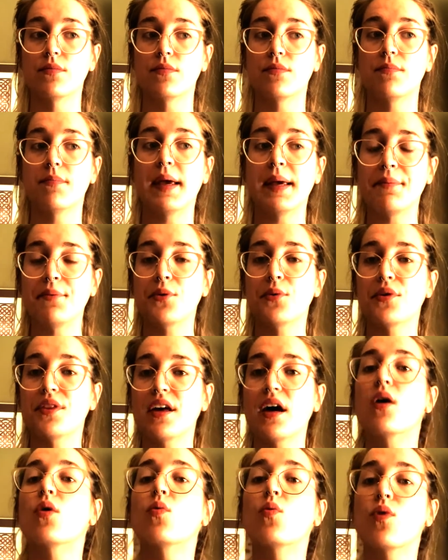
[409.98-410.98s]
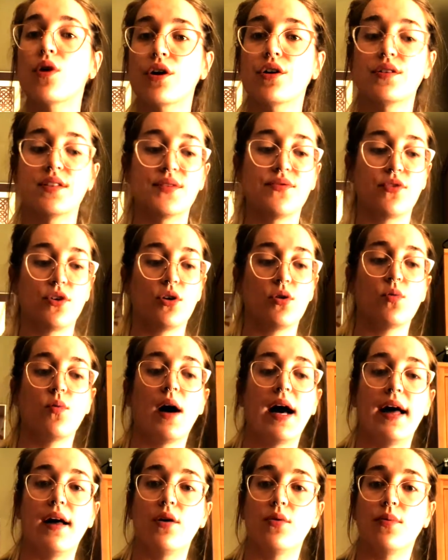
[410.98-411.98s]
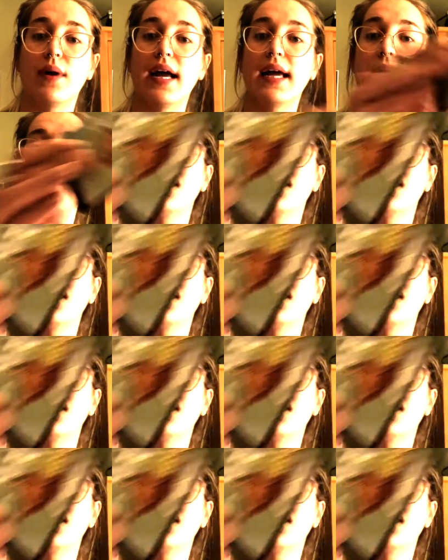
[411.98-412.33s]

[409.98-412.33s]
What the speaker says: Maybe without words for a while, right?